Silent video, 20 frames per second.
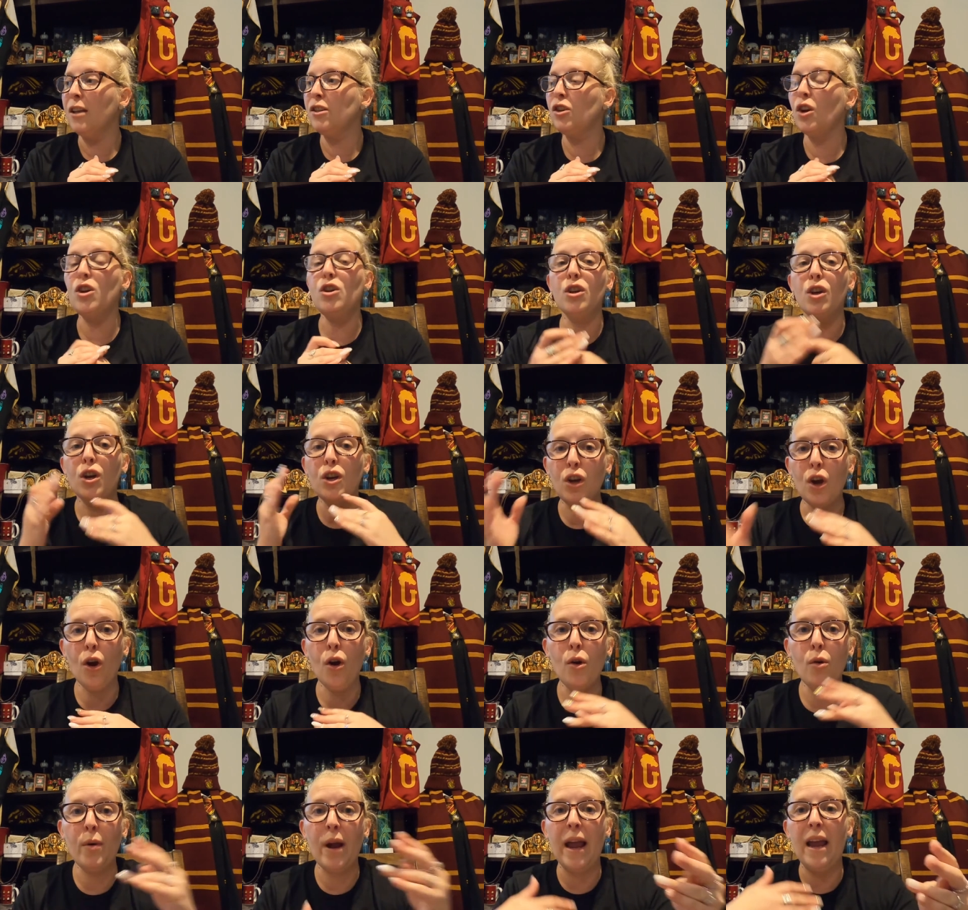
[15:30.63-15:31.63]
so you can
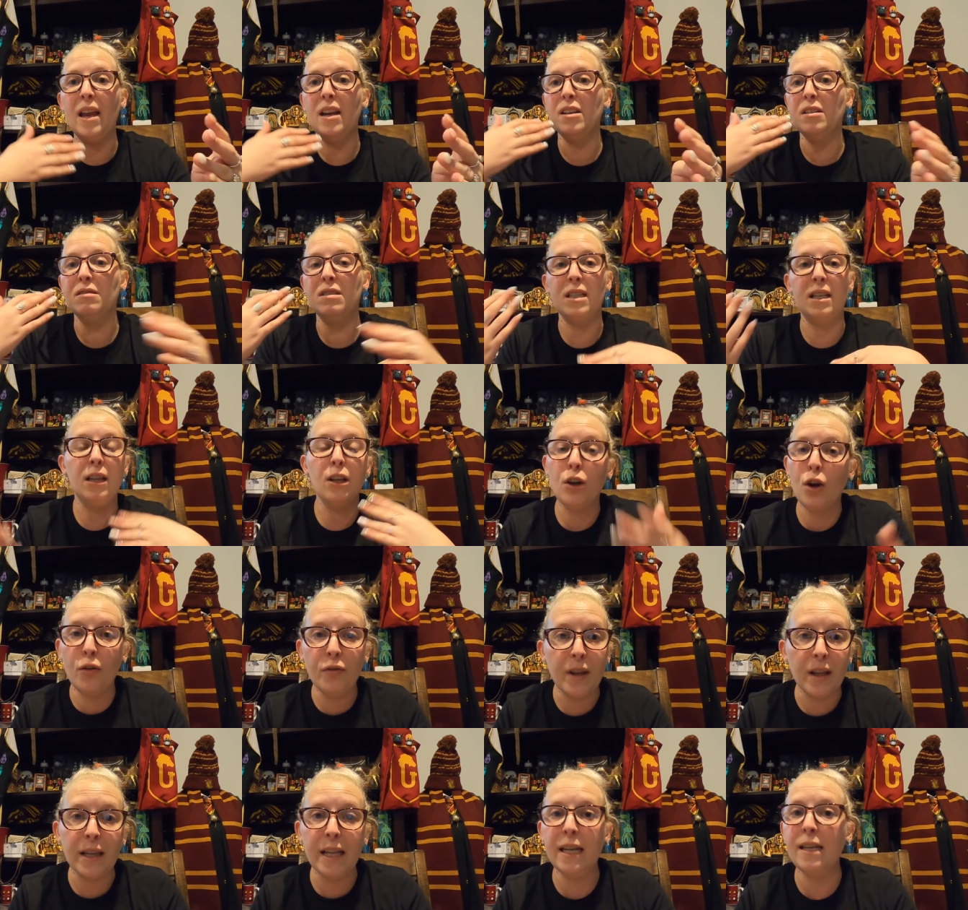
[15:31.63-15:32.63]
go and click
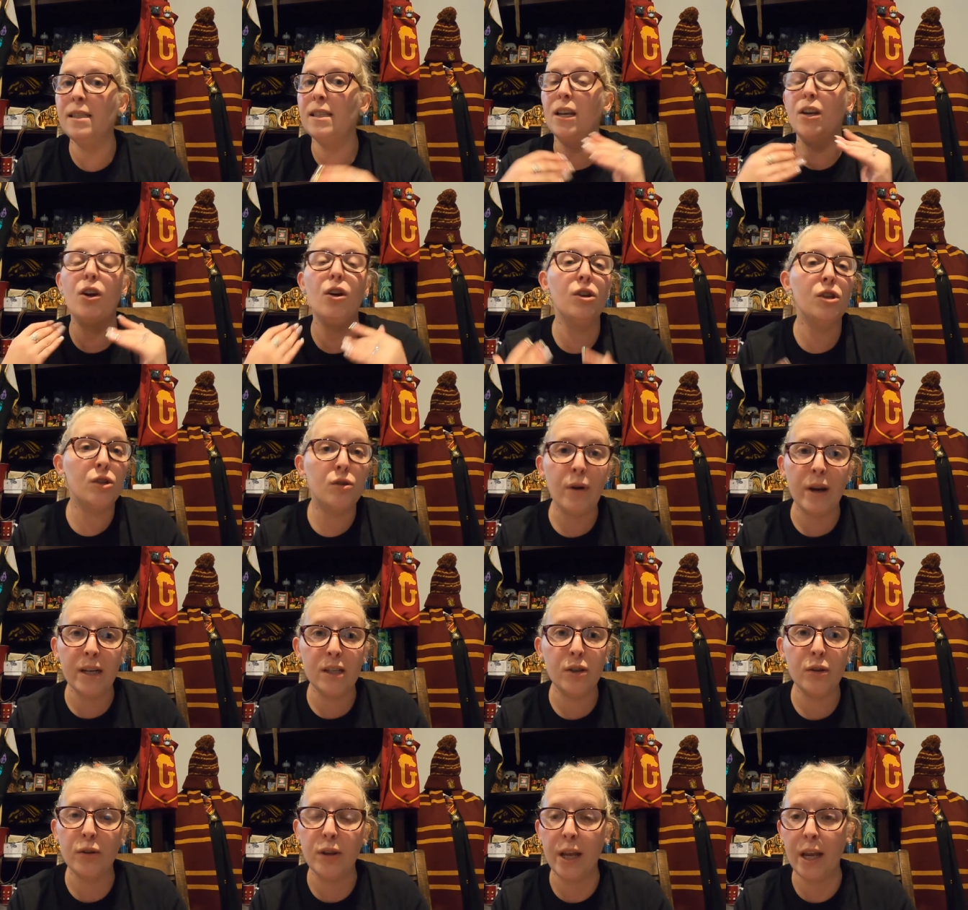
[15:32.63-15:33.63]
on the links and go
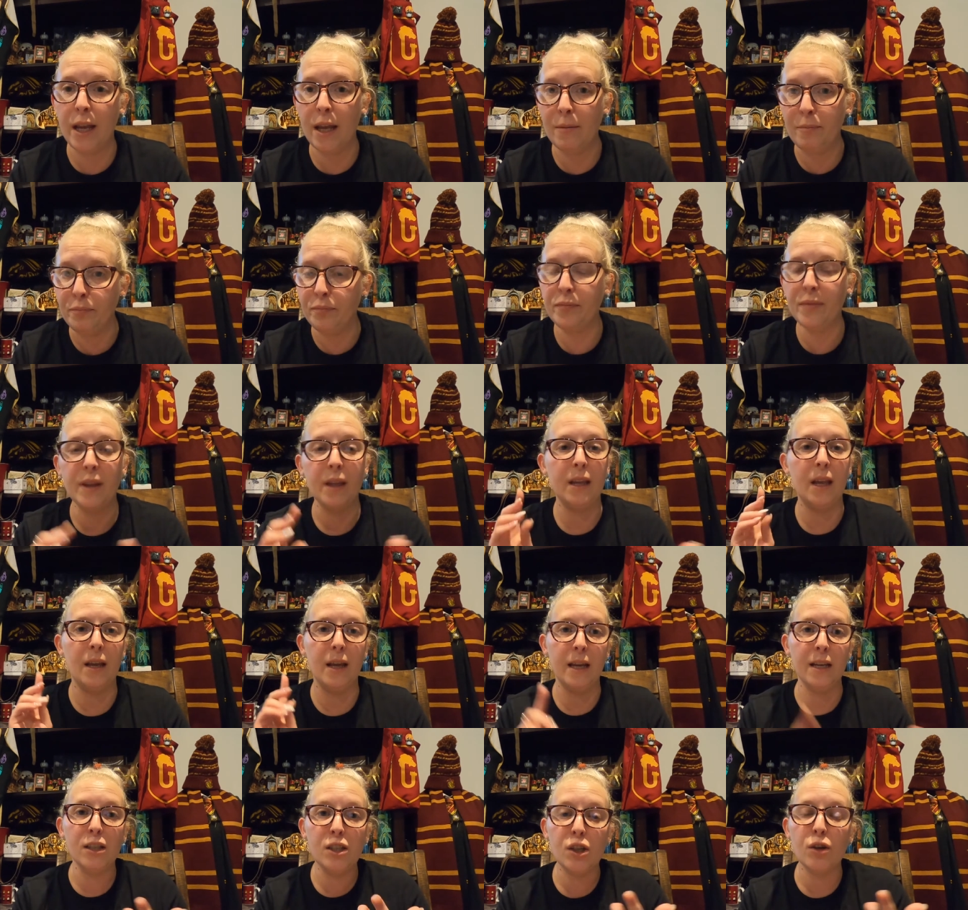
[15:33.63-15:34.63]
straight to their
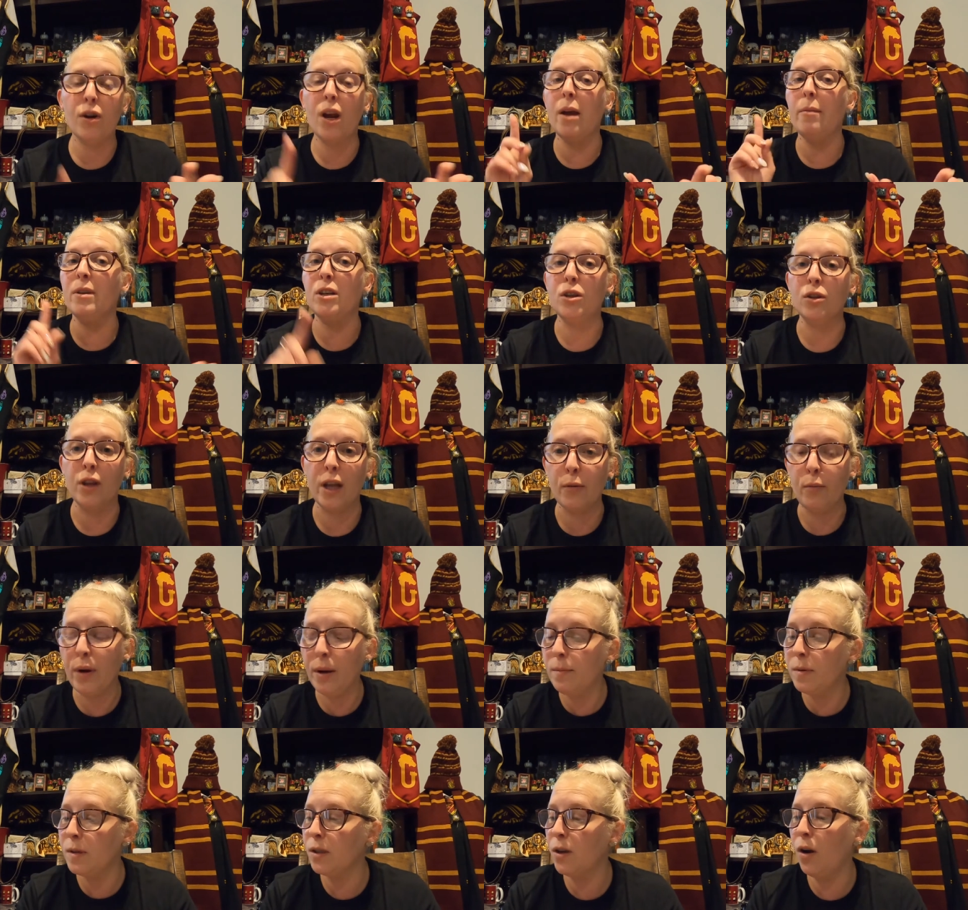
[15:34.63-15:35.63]
Instagram and to their
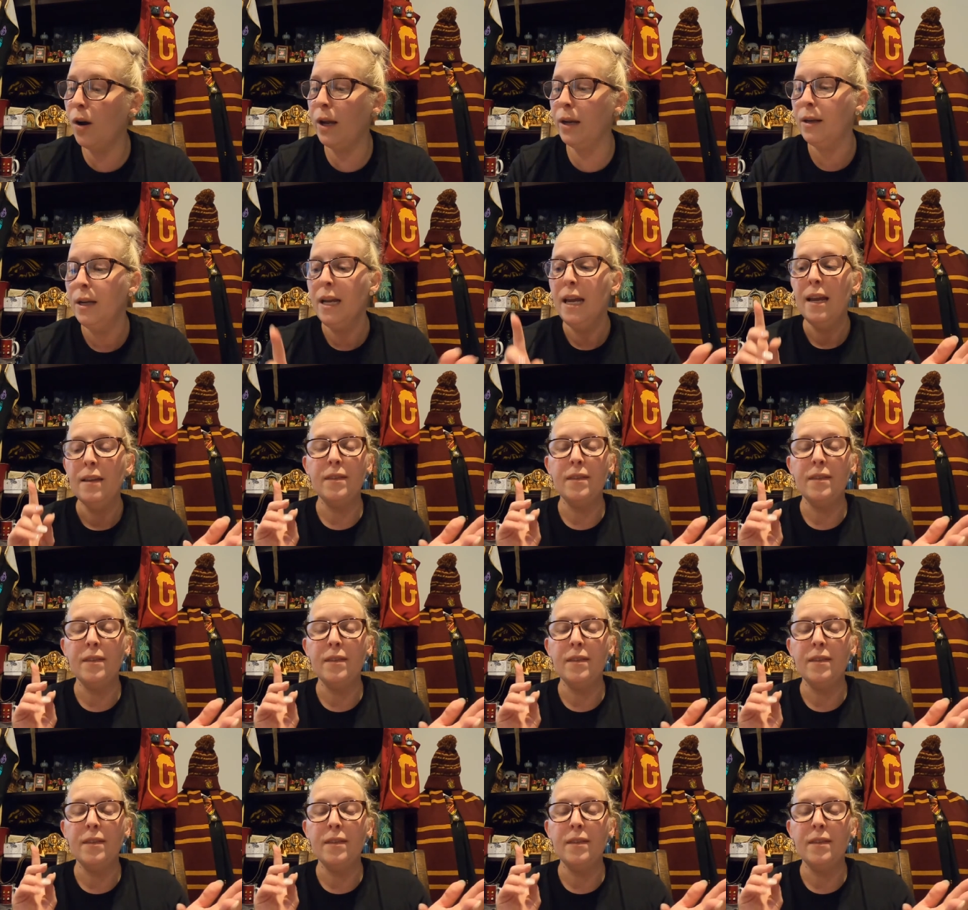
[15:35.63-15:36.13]
website.